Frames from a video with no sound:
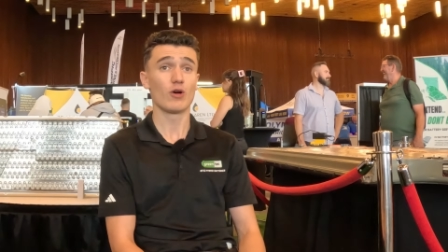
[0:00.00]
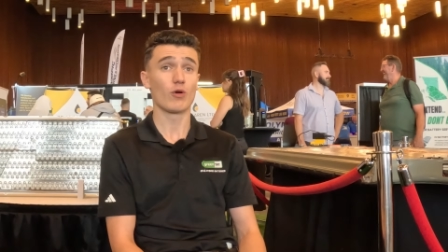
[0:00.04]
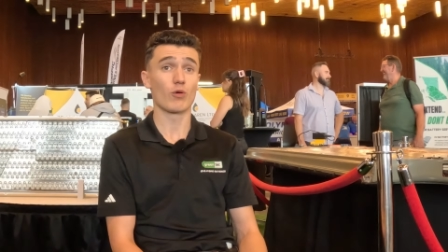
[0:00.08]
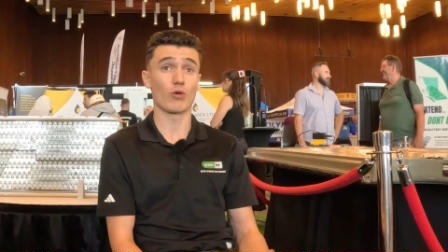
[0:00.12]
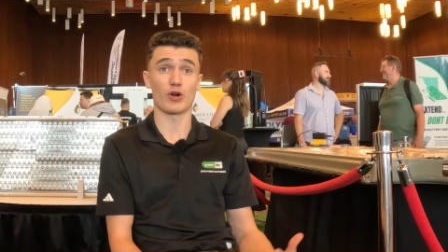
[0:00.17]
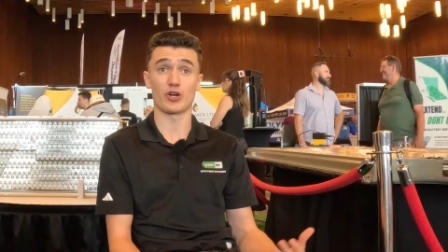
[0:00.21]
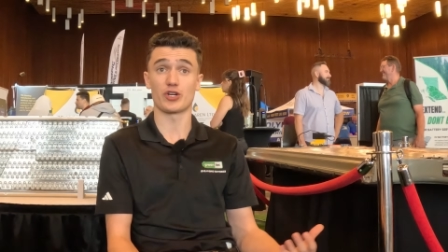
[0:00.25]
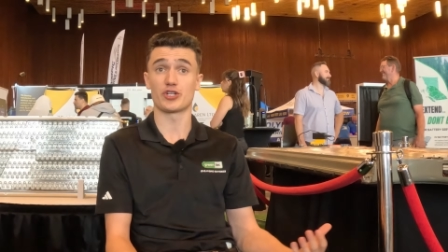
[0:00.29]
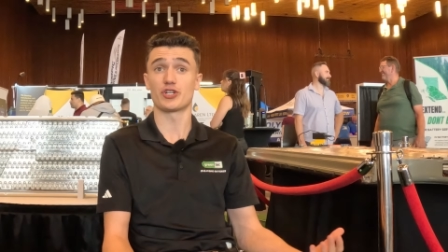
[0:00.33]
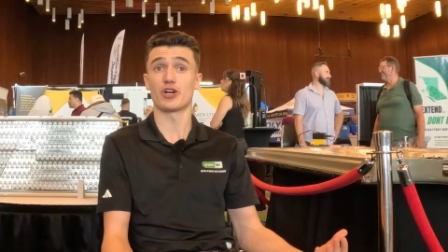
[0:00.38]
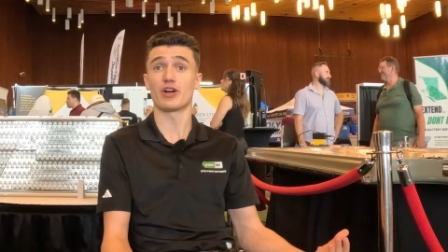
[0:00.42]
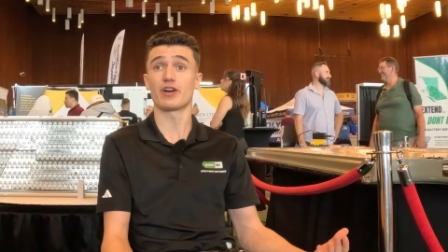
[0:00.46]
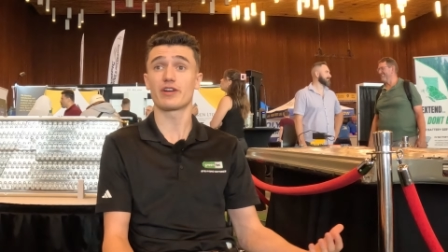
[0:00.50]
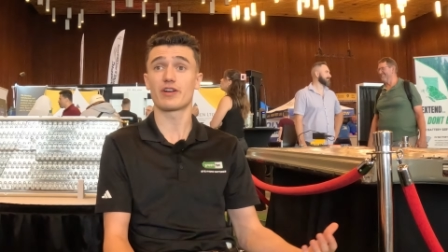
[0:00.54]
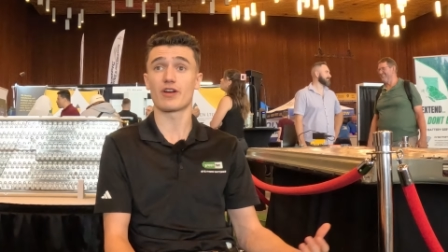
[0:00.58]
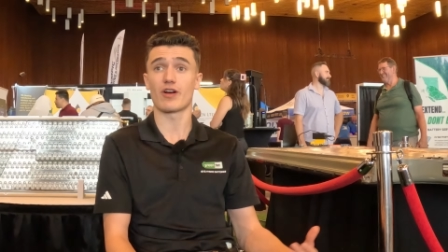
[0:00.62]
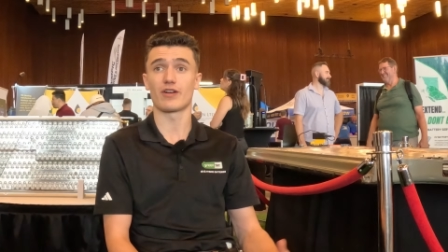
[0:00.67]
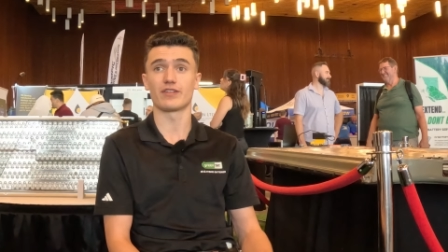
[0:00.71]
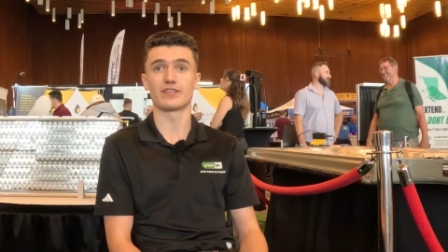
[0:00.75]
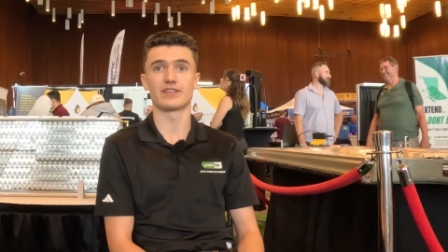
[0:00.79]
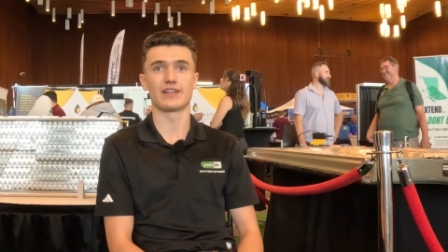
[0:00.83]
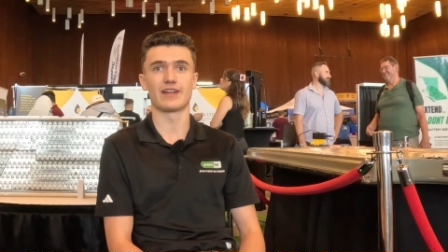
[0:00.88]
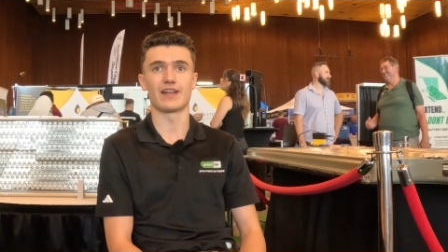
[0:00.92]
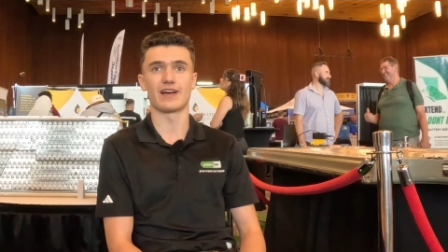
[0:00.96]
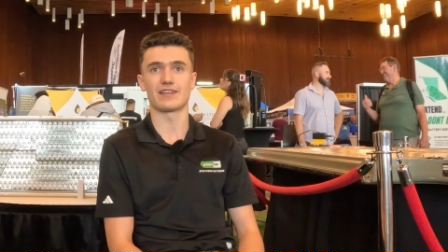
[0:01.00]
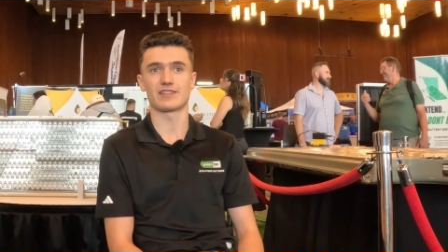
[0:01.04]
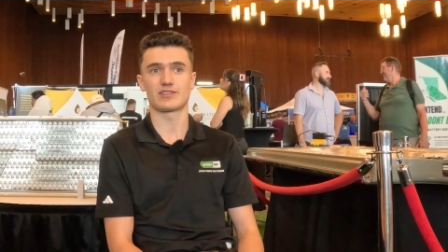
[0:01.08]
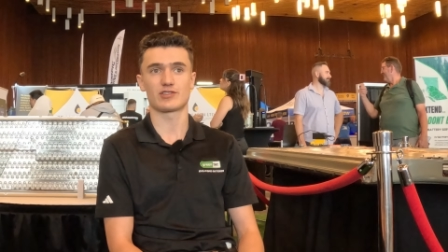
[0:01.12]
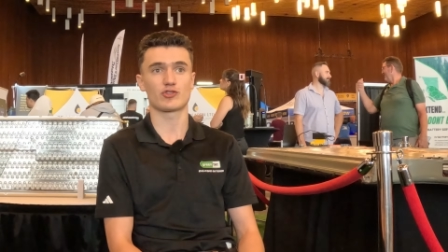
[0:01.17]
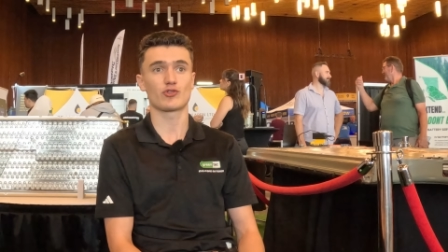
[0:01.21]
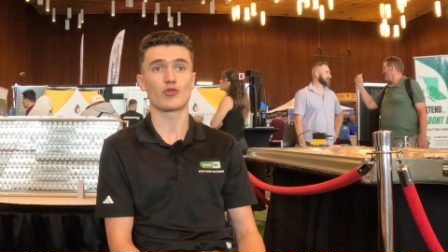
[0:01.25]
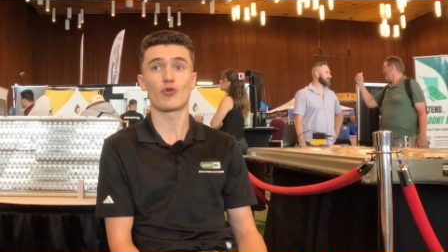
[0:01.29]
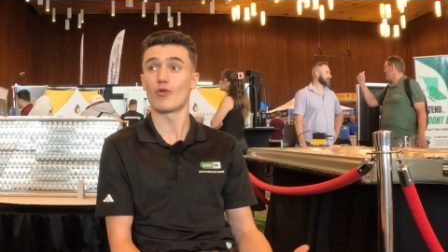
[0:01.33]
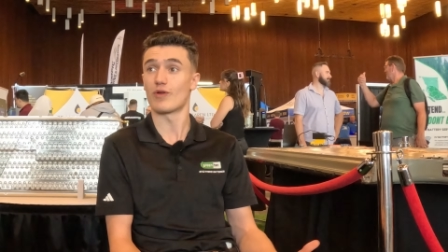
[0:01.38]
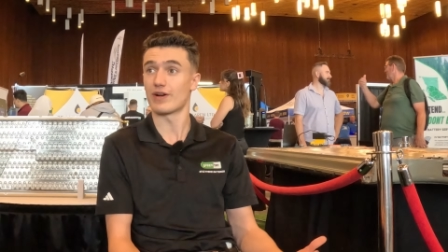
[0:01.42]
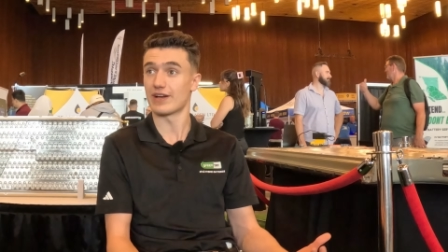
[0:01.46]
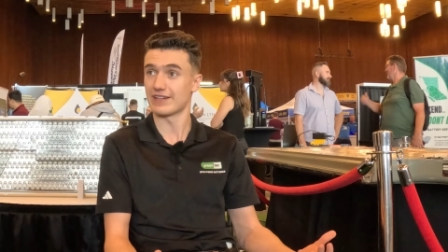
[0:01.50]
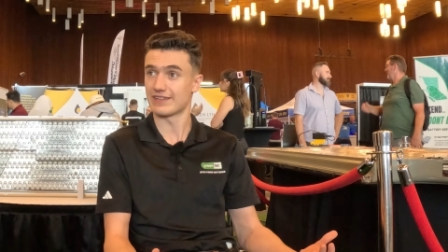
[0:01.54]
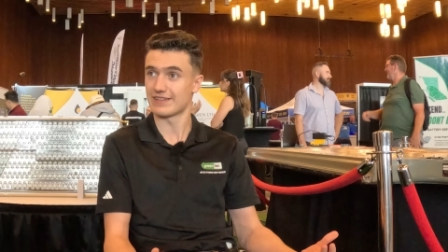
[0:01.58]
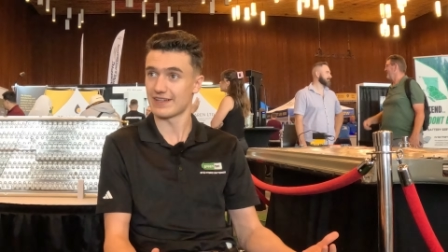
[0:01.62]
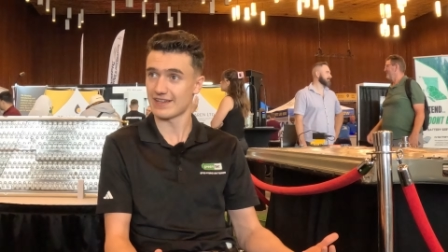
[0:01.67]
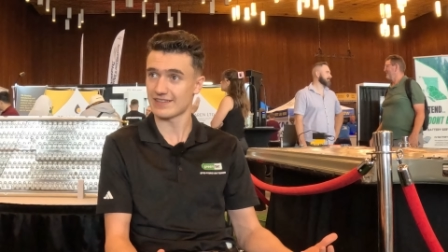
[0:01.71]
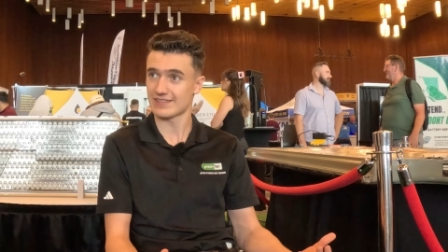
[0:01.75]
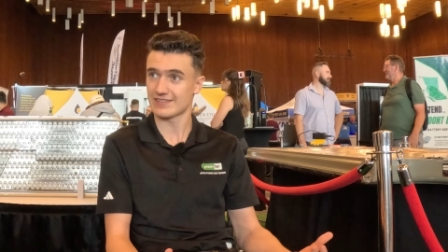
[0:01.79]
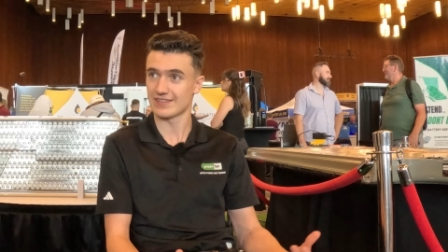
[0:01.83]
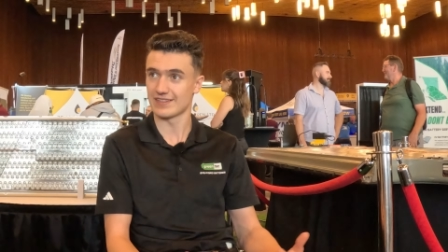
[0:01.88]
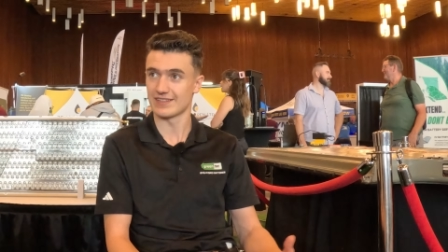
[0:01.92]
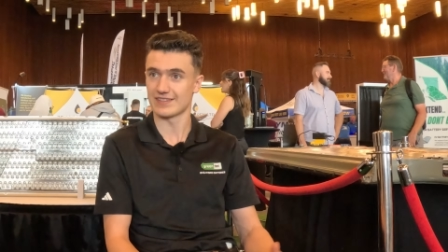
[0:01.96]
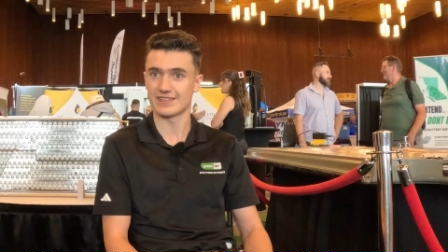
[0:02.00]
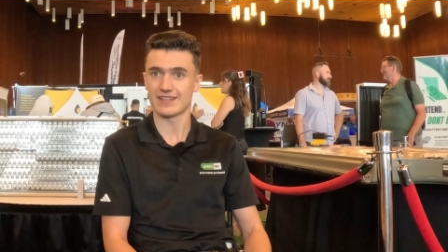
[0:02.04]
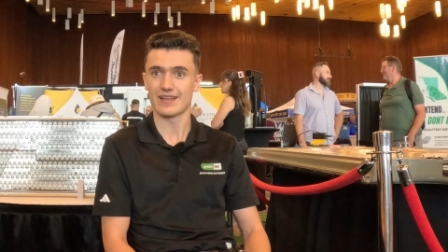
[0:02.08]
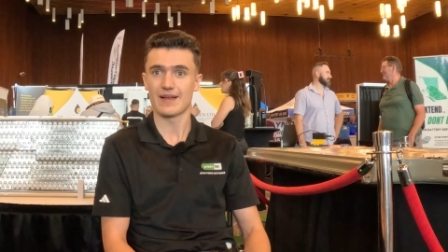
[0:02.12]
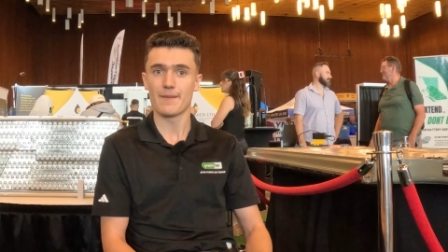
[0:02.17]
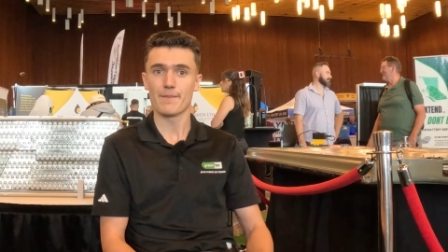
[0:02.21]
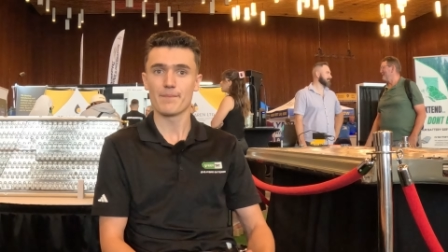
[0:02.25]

or a junkyard that has 20 Teslas,